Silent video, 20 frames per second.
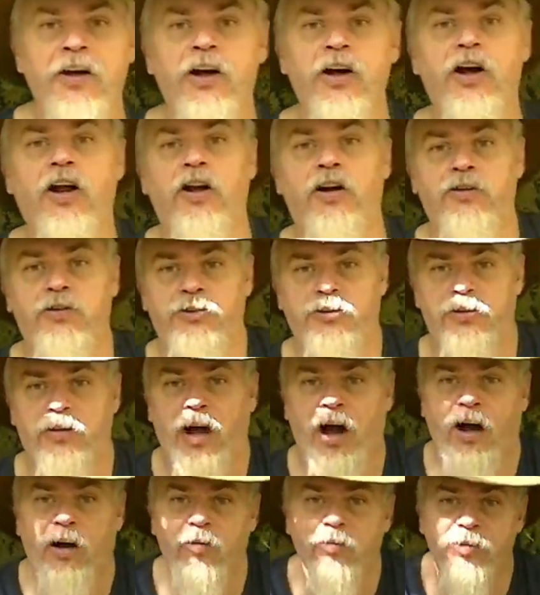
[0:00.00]
conclusion,
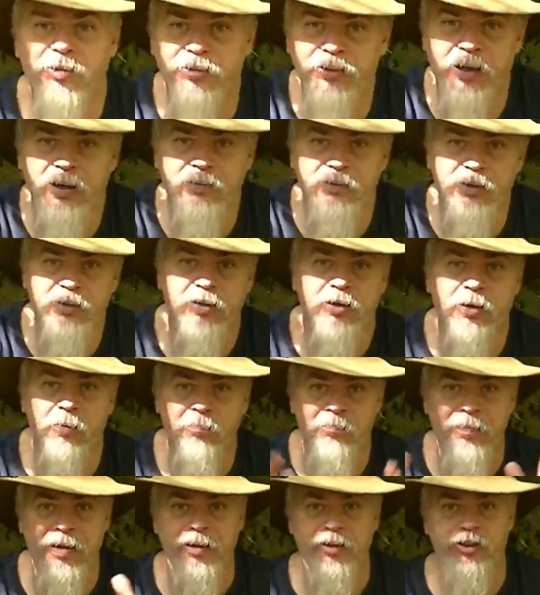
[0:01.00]
I hope this gives you the
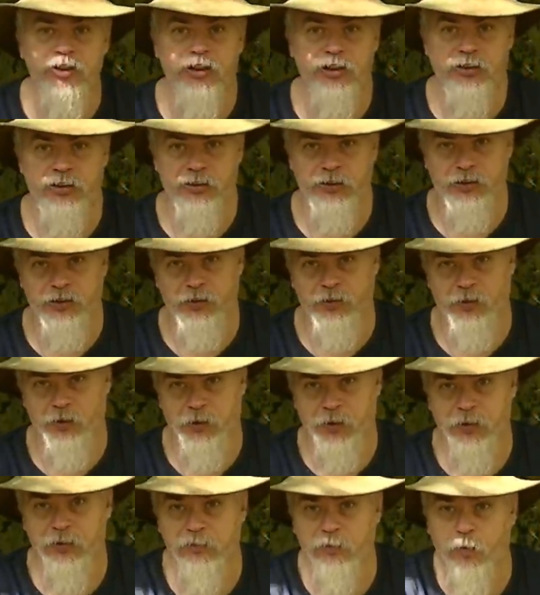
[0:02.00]
dimensions you're
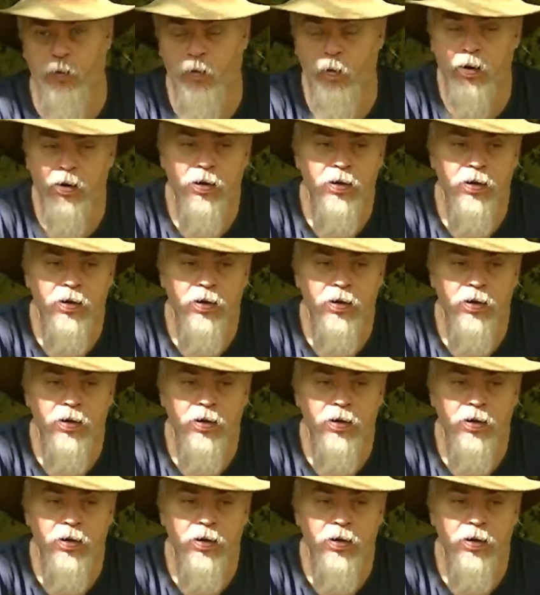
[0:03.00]
looking for.